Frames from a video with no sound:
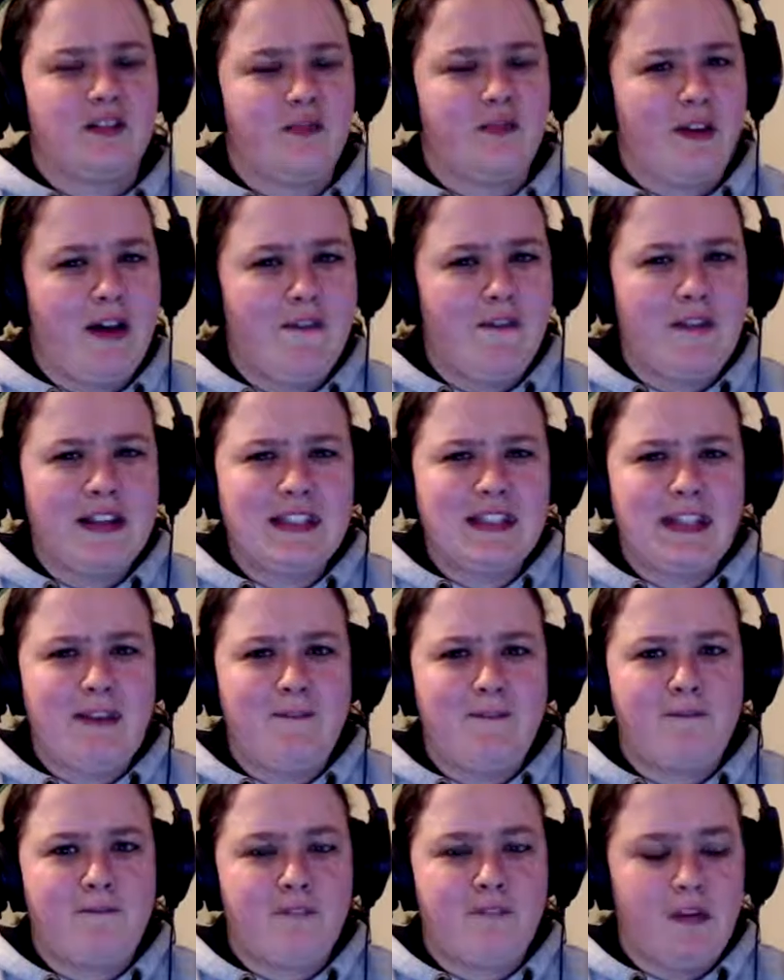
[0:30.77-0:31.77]
Final Fantasy
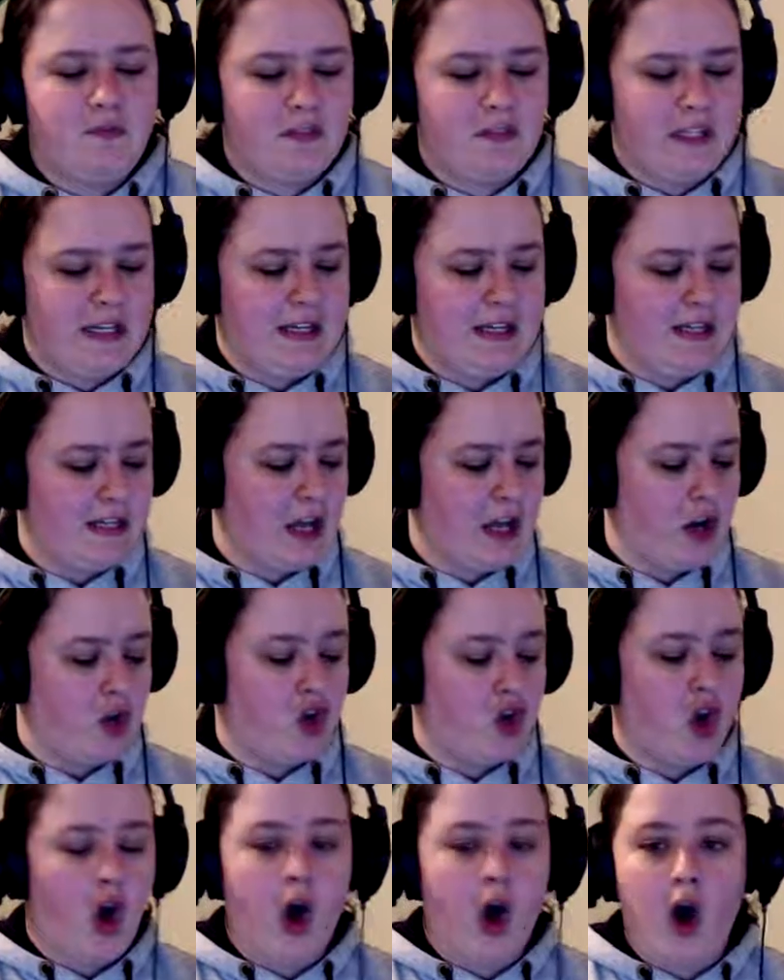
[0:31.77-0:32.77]
15
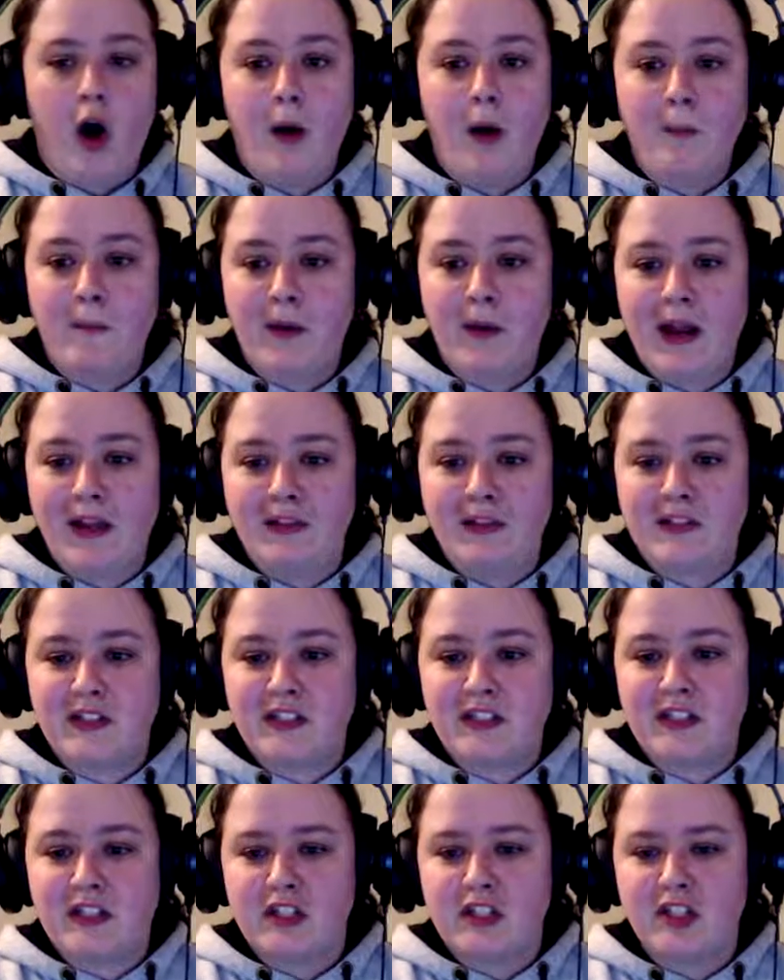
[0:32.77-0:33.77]

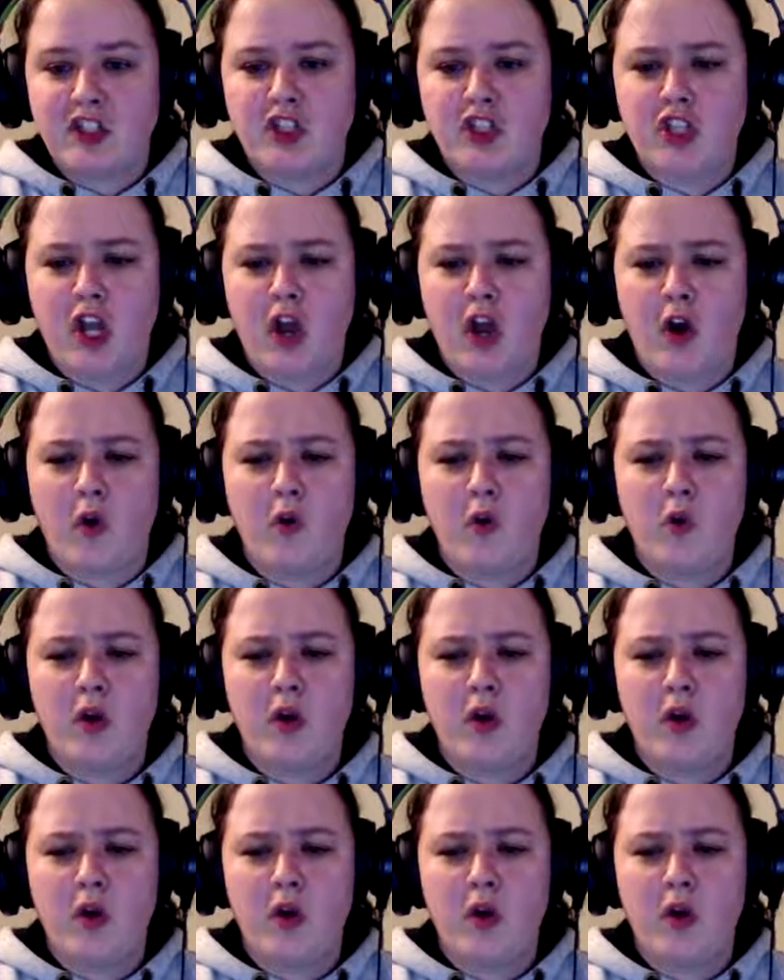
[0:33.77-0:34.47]
Comrades. So,